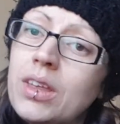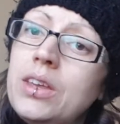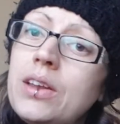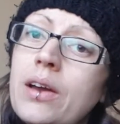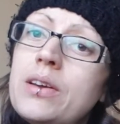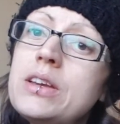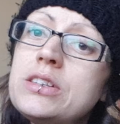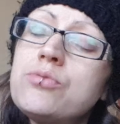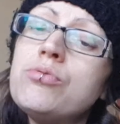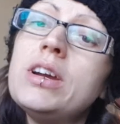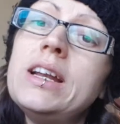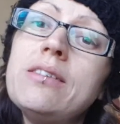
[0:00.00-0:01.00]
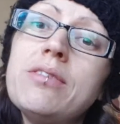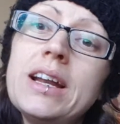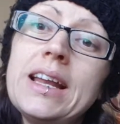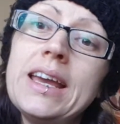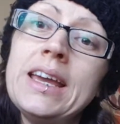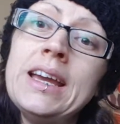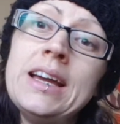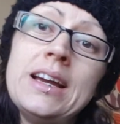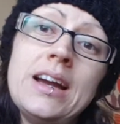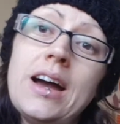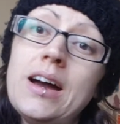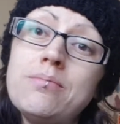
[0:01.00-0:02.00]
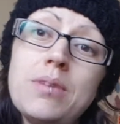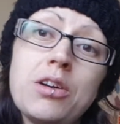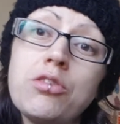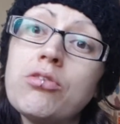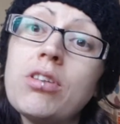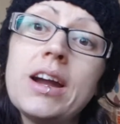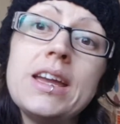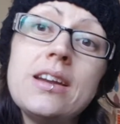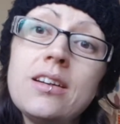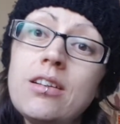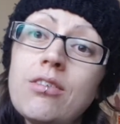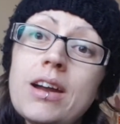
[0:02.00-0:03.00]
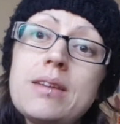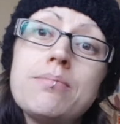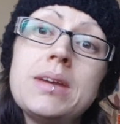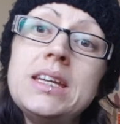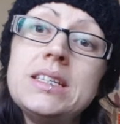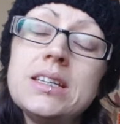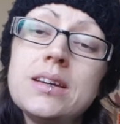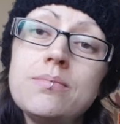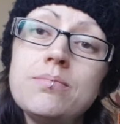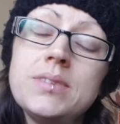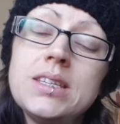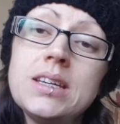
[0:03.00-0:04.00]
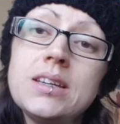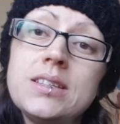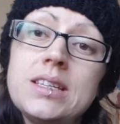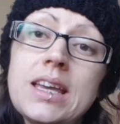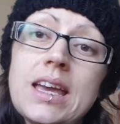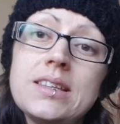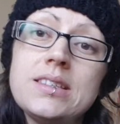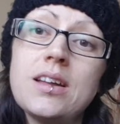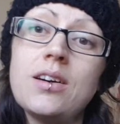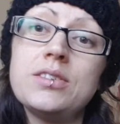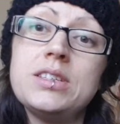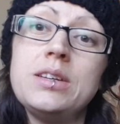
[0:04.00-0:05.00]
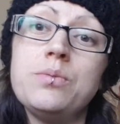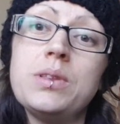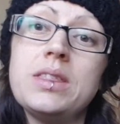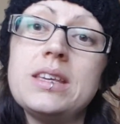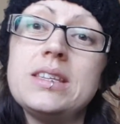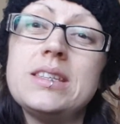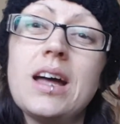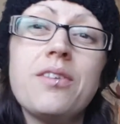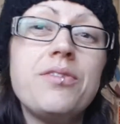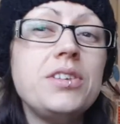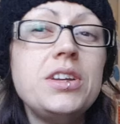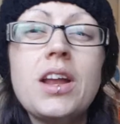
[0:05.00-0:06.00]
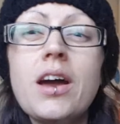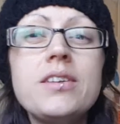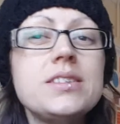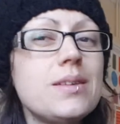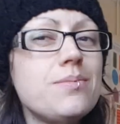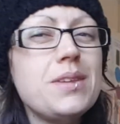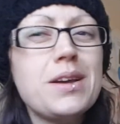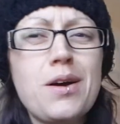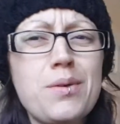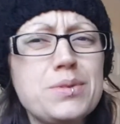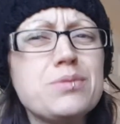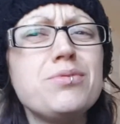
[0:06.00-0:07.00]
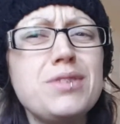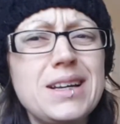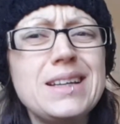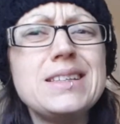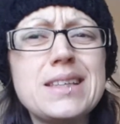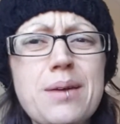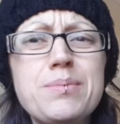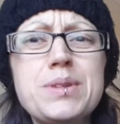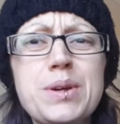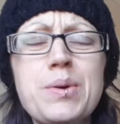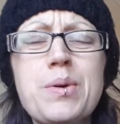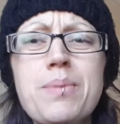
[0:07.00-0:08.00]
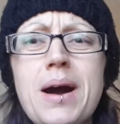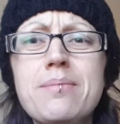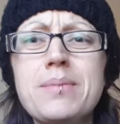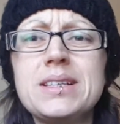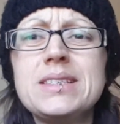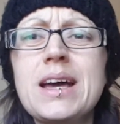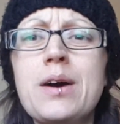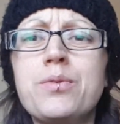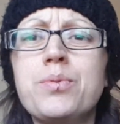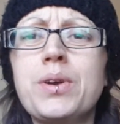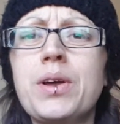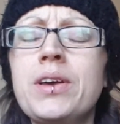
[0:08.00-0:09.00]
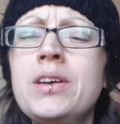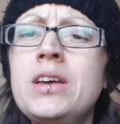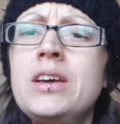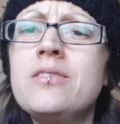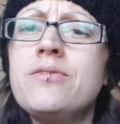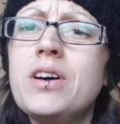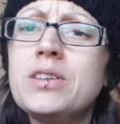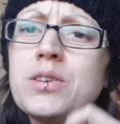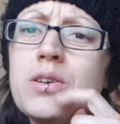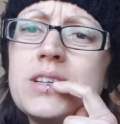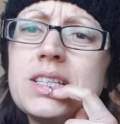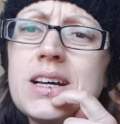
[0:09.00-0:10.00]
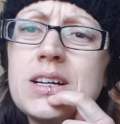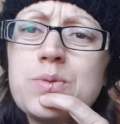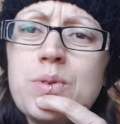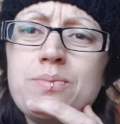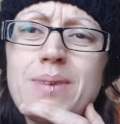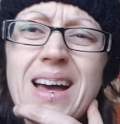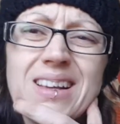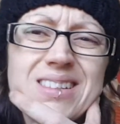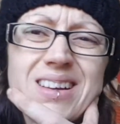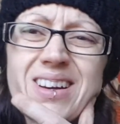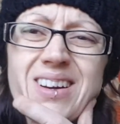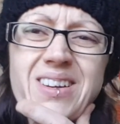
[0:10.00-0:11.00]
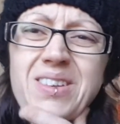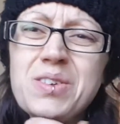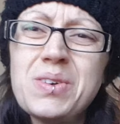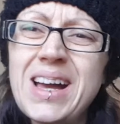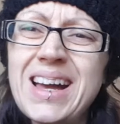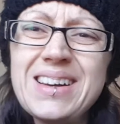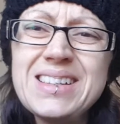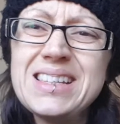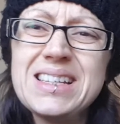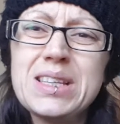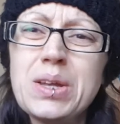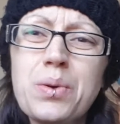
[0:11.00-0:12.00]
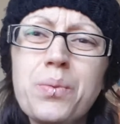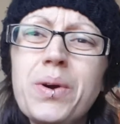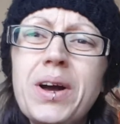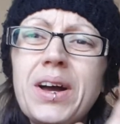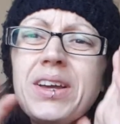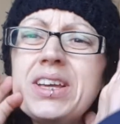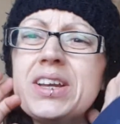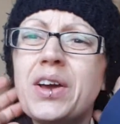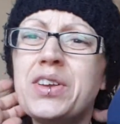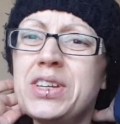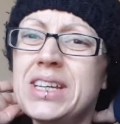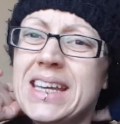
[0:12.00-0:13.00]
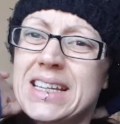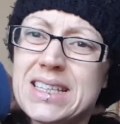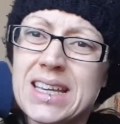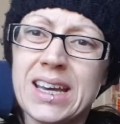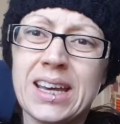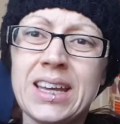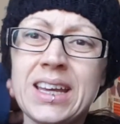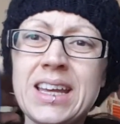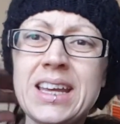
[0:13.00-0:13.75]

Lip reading: you know, it's really a great medium to get started with this stuff. And, you know, something I was really skeptical about myself when I first got in touch with Max. I kind of thought, how is this going to work? You know, you need to